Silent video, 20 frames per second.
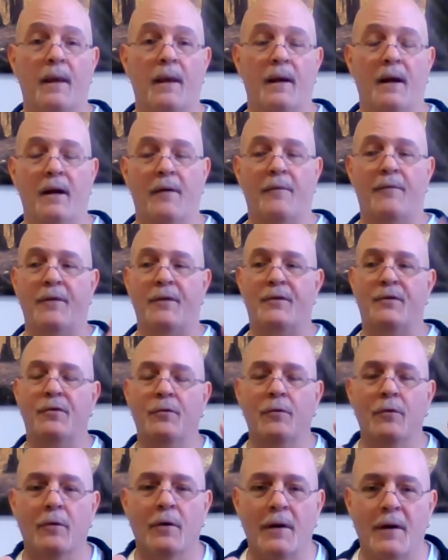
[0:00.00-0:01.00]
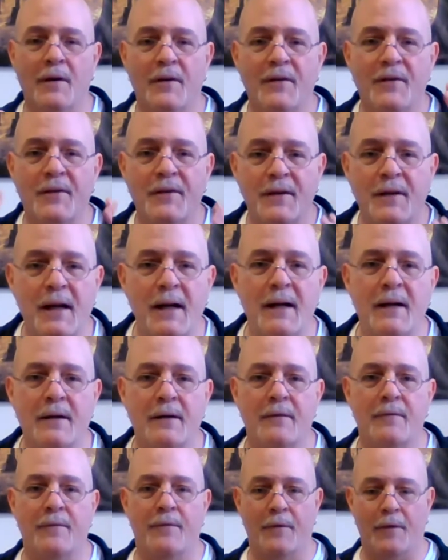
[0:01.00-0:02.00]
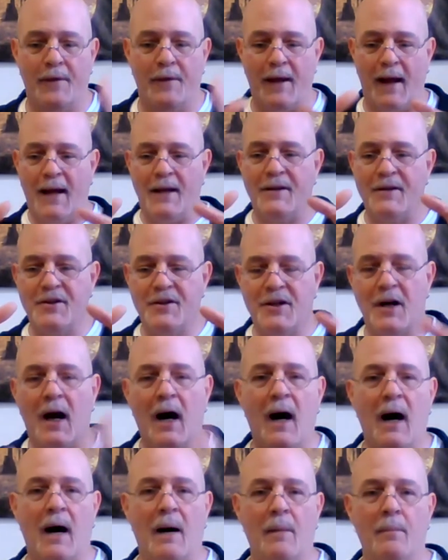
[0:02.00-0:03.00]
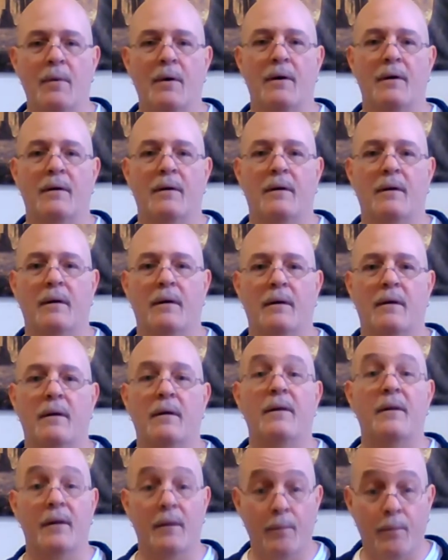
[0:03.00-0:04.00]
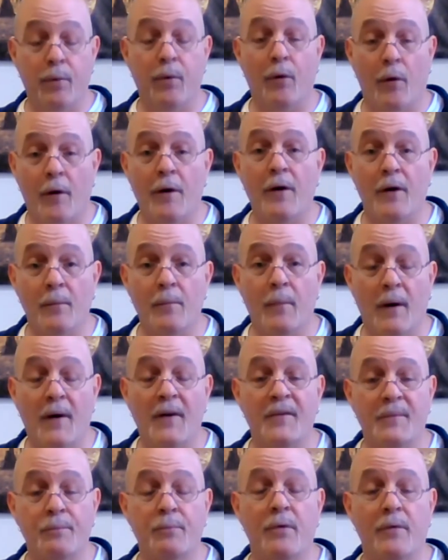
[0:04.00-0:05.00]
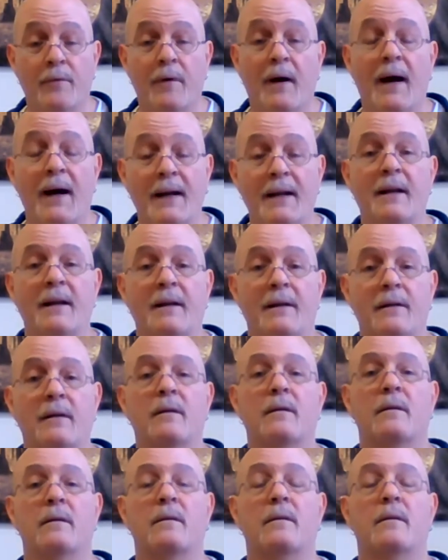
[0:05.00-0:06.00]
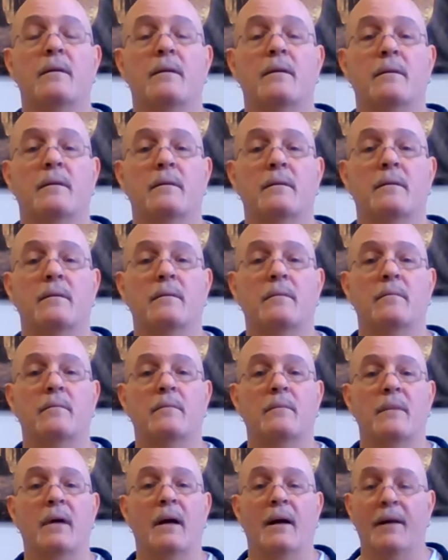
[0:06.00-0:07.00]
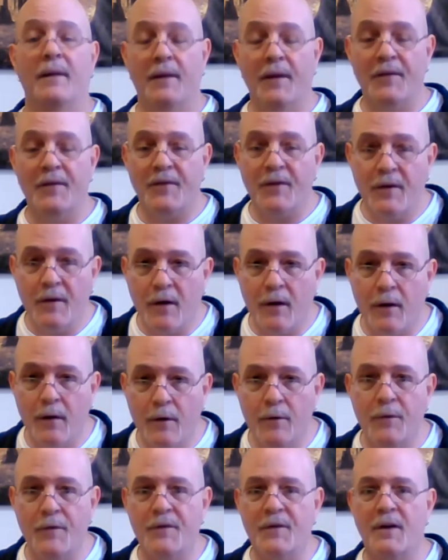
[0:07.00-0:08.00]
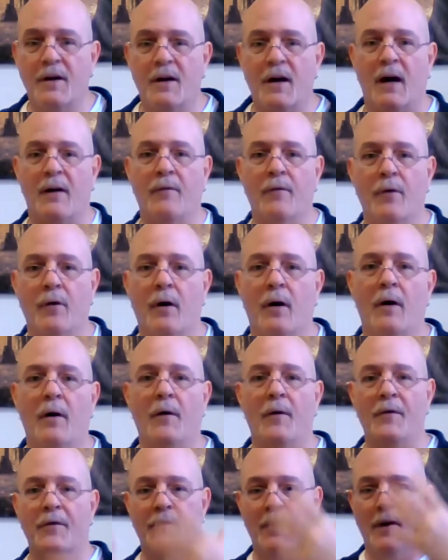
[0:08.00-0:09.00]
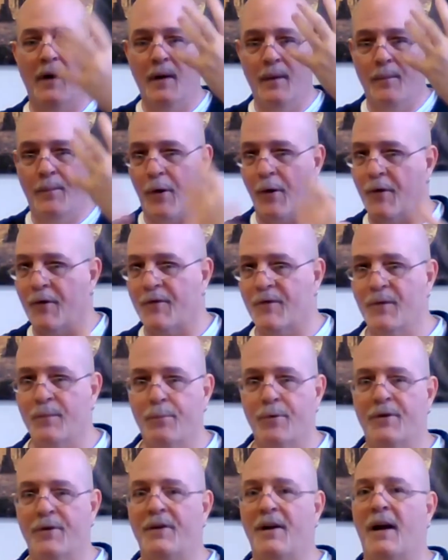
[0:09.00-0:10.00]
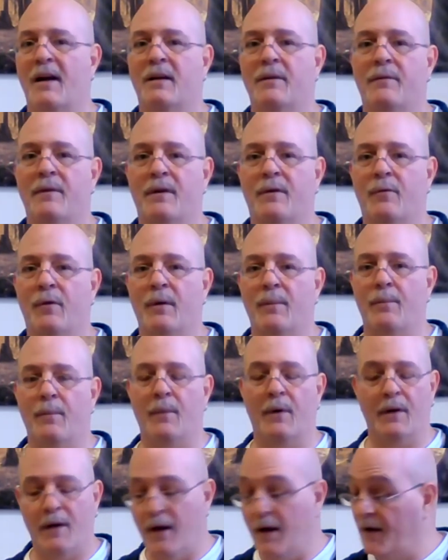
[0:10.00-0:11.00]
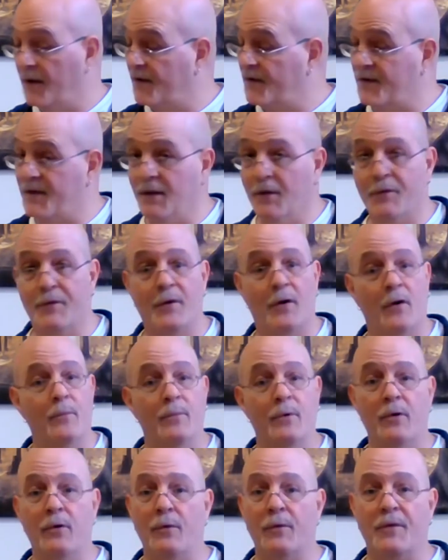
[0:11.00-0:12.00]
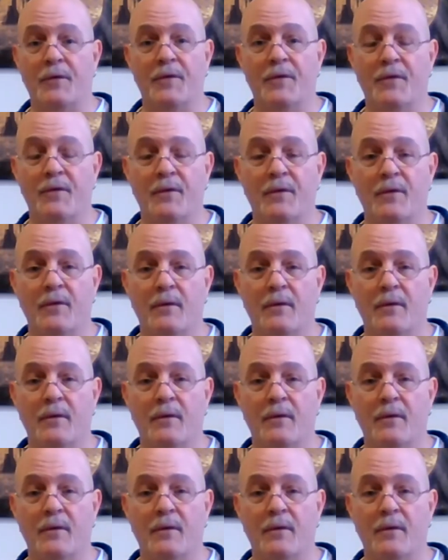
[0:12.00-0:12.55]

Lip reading: If a tool is needed for that job, the employer must provide it. This includes coveralls, personal protective equipment, steel-toe boots.